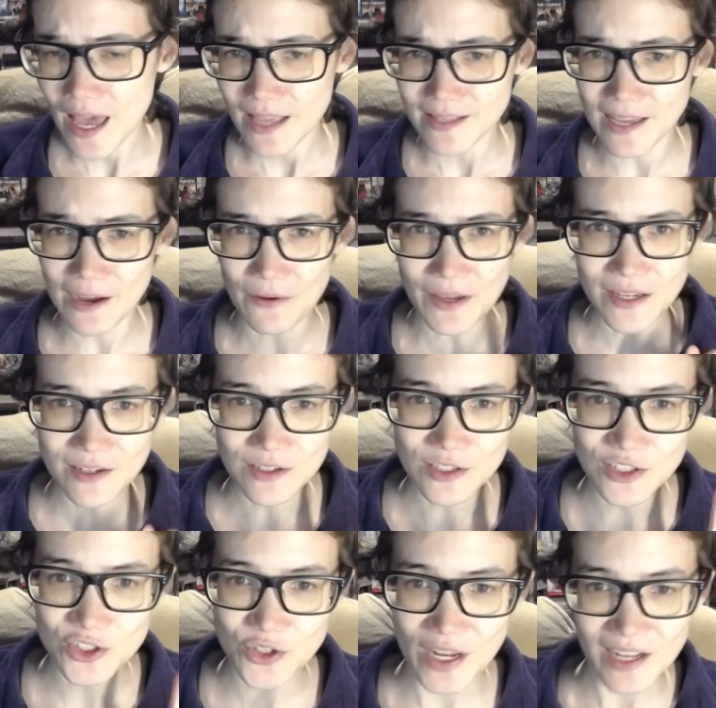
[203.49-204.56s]
Now, in
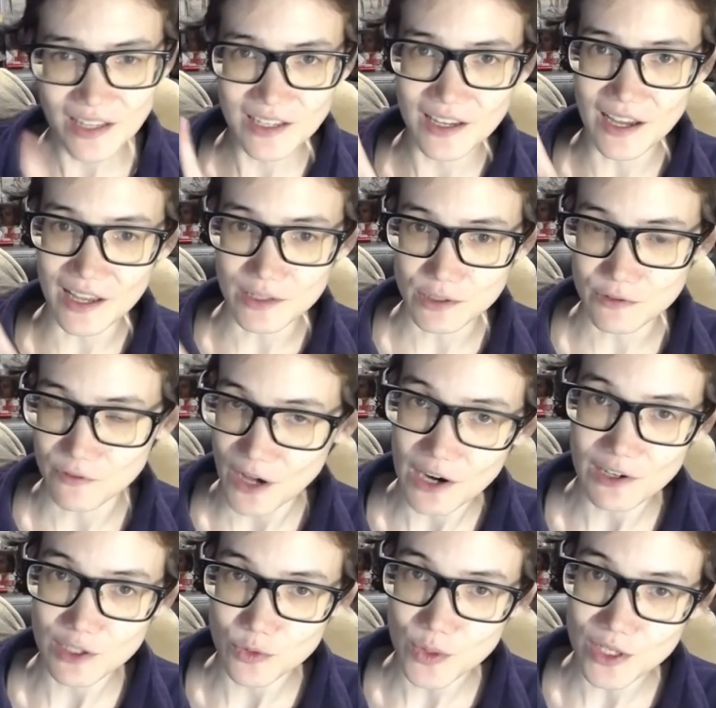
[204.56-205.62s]
Australia, as
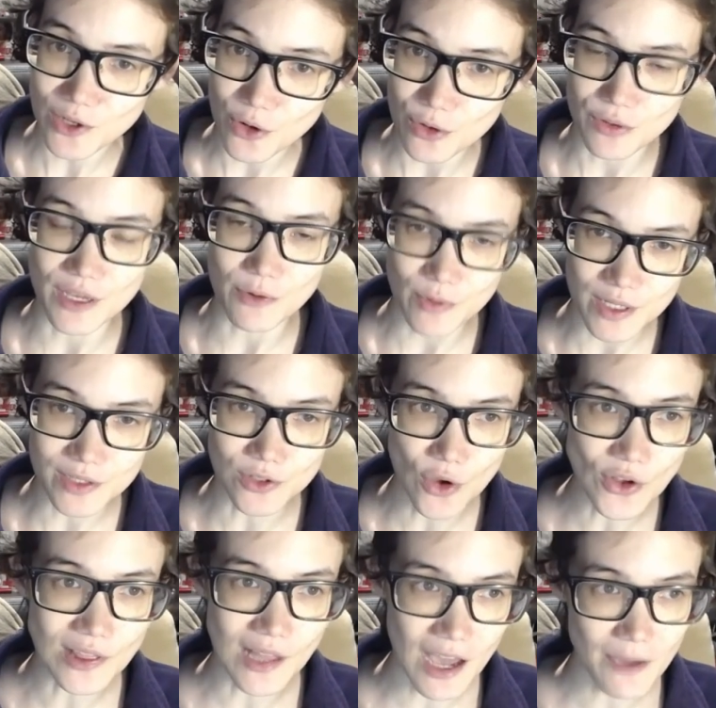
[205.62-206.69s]
far as we know, there is
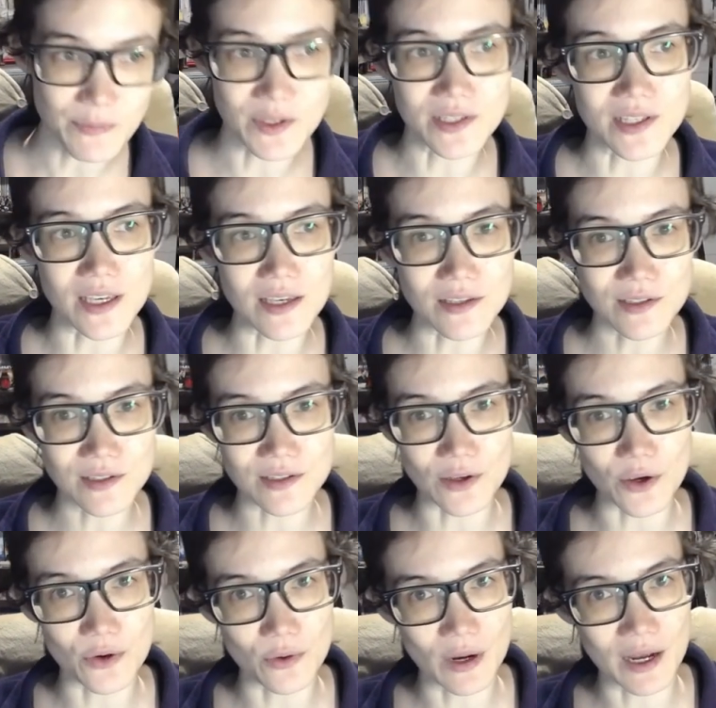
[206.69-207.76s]
not Lyme disease,
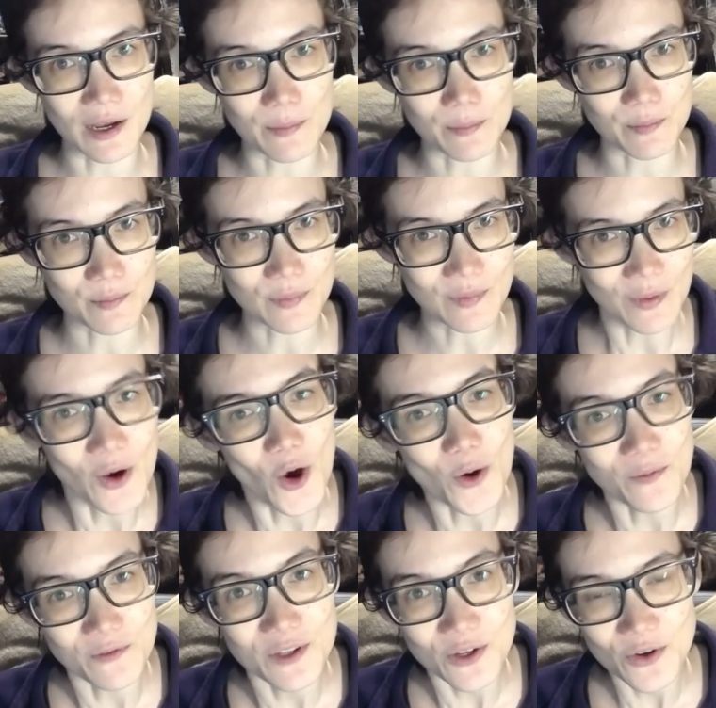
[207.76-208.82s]
so I'm
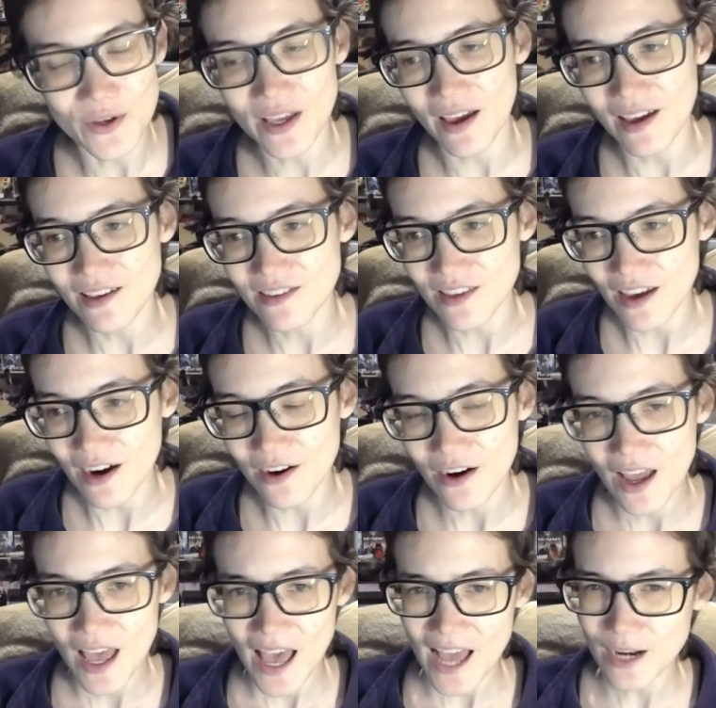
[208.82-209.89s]
hopefully okay there.
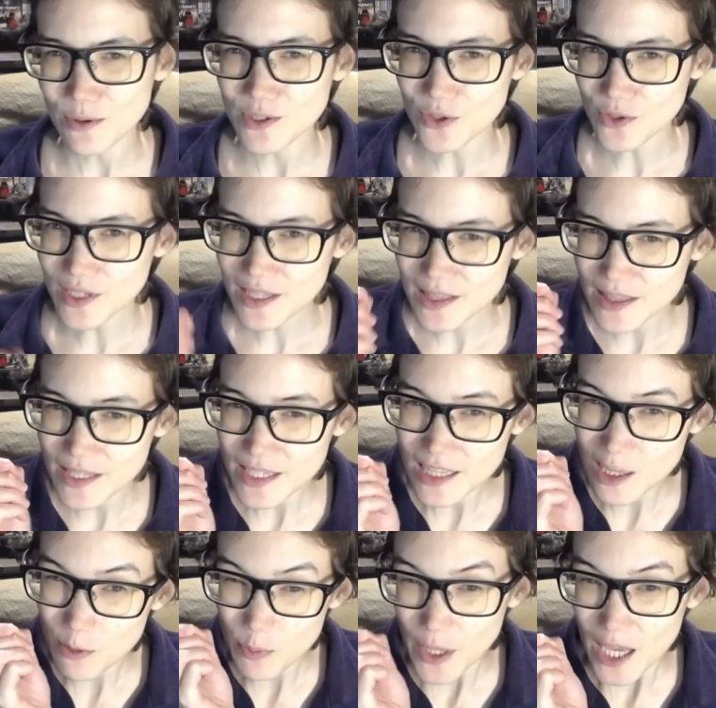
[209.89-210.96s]
And it was only a
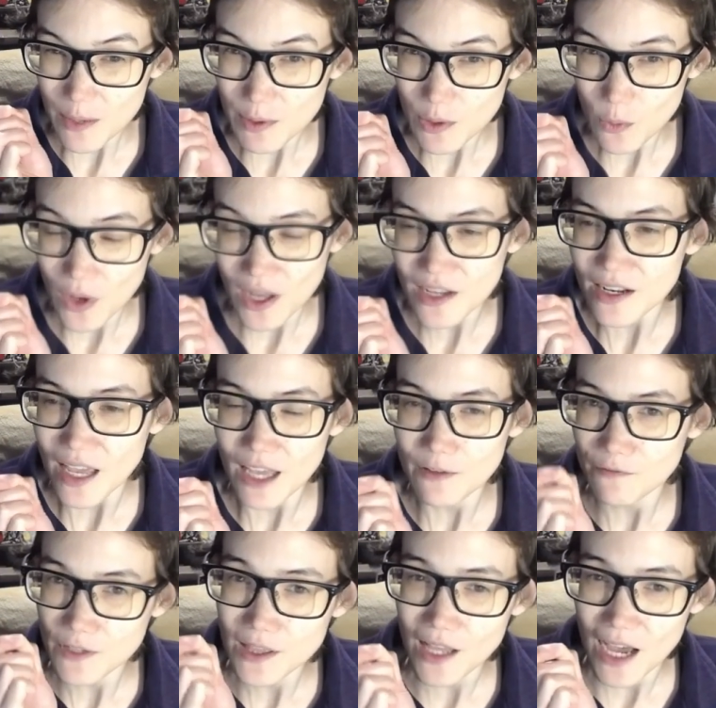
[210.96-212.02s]
little baby one, and
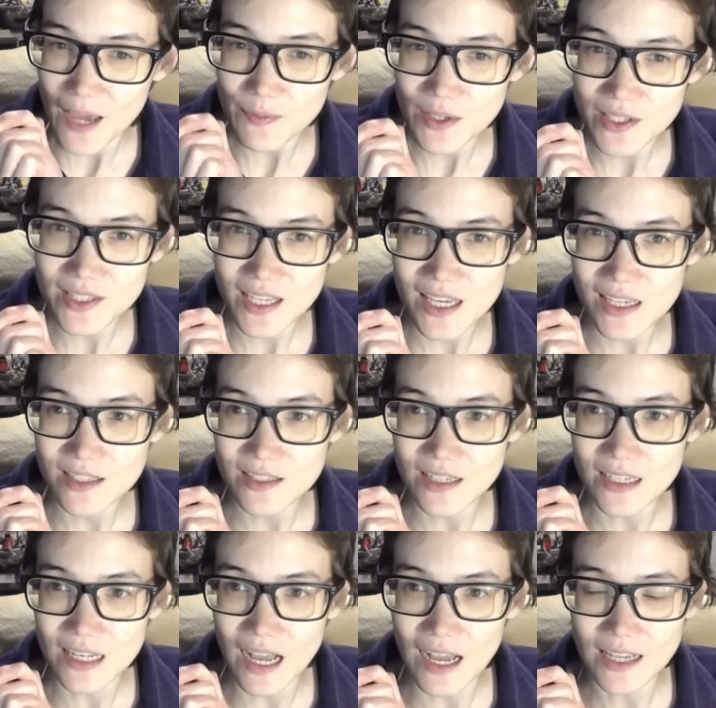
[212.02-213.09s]
for Lyme disease,
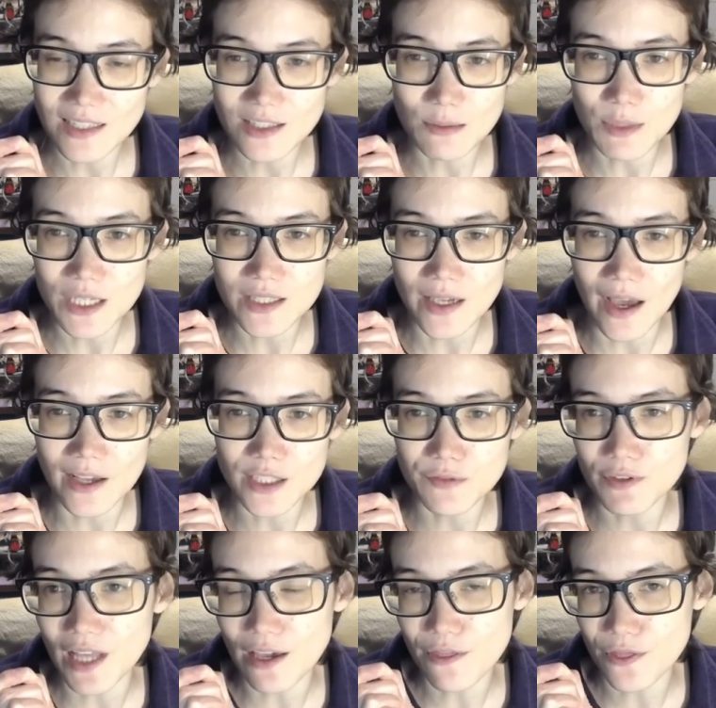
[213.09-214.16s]
it has to be attached for
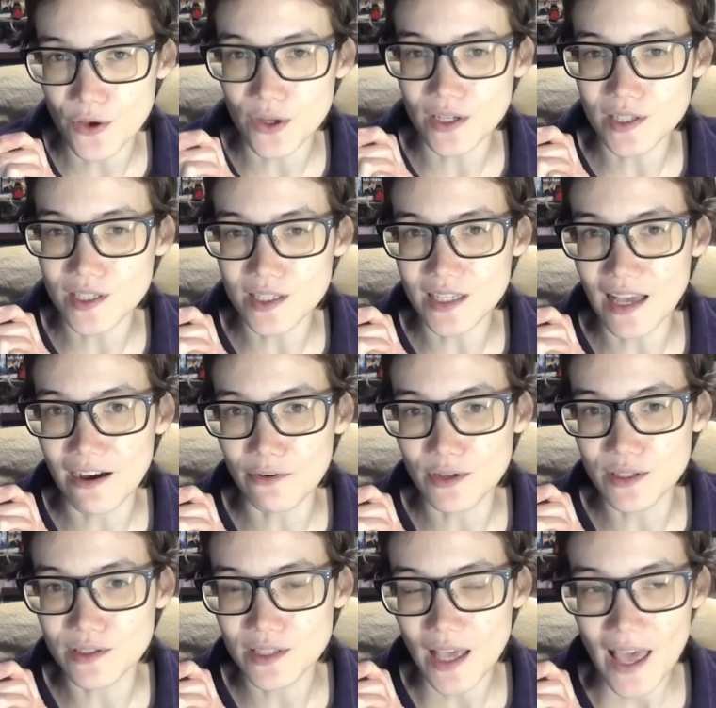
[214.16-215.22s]
like 36 hours.